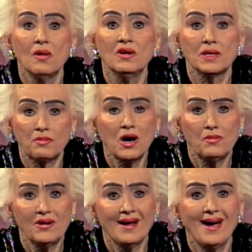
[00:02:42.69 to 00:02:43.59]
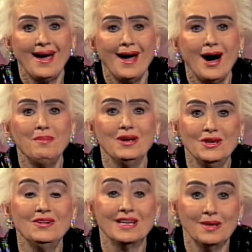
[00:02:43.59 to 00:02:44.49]
With appropriate help,
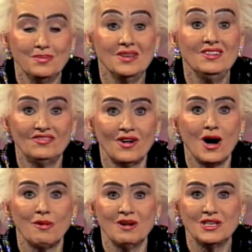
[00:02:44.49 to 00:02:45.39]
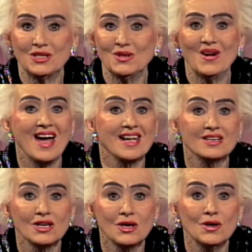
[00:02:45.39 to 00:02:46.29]
you can move forward to a
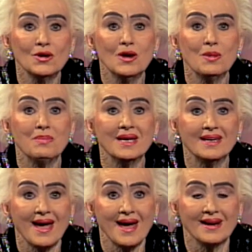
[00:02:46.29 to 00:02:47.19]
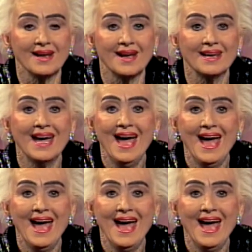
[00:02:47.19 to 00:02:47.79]
new beginning.